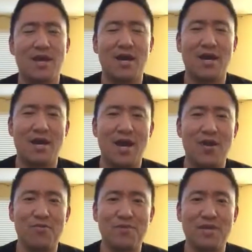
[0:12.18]
I
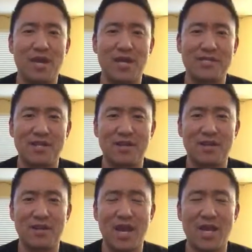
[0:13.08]
hope you guys
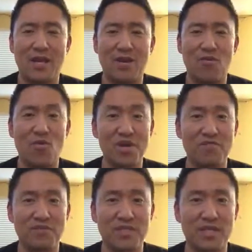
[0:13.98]
had a
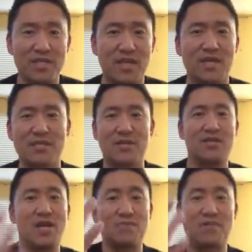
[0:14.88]
wonderful day today. I saw
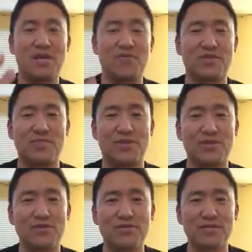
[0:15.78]
you guys playing with the
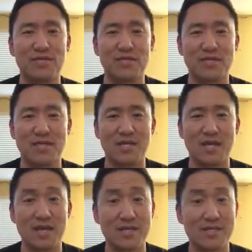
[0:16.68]
balloons and things like
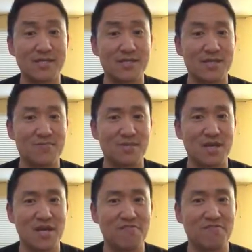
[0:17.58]
that. Seems
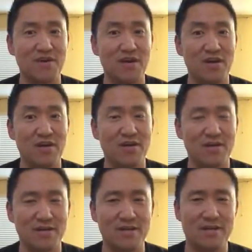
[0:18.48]
like
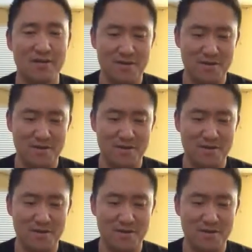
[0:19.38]
fun.